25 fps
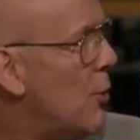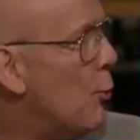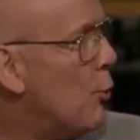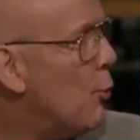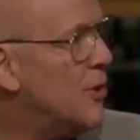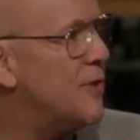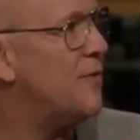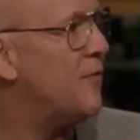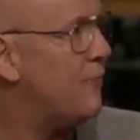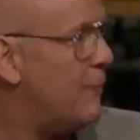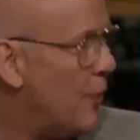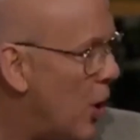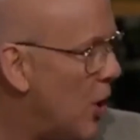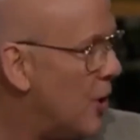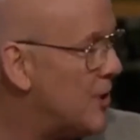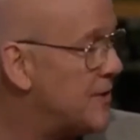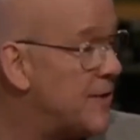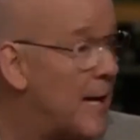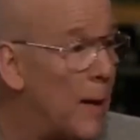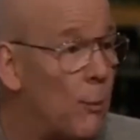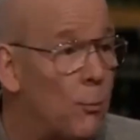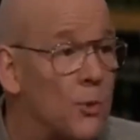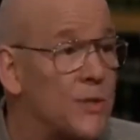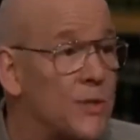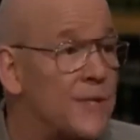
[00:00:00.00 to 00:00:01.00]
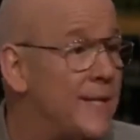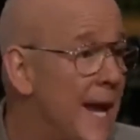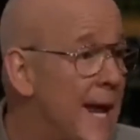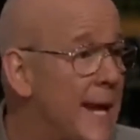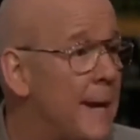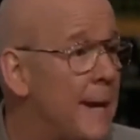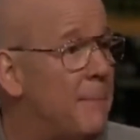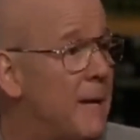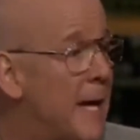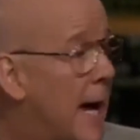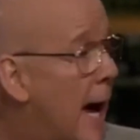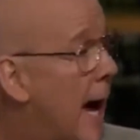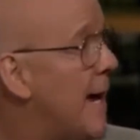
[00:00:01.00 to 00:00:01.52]
was false, and we're saying
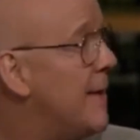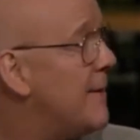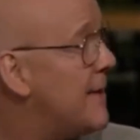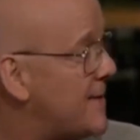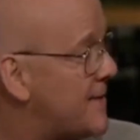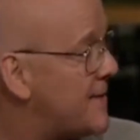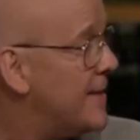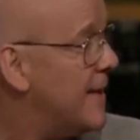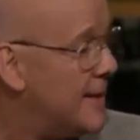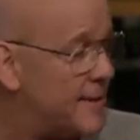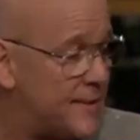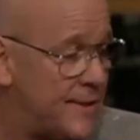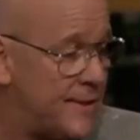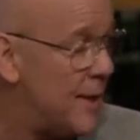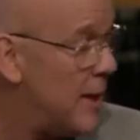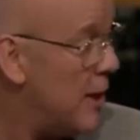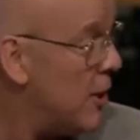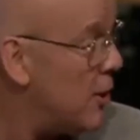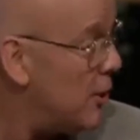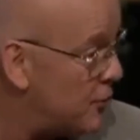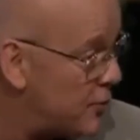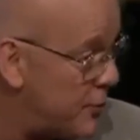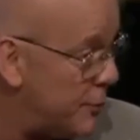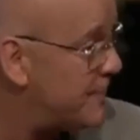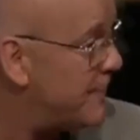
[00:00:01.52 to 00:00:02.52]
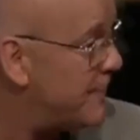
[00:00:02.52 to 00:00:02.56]
behind the scenes to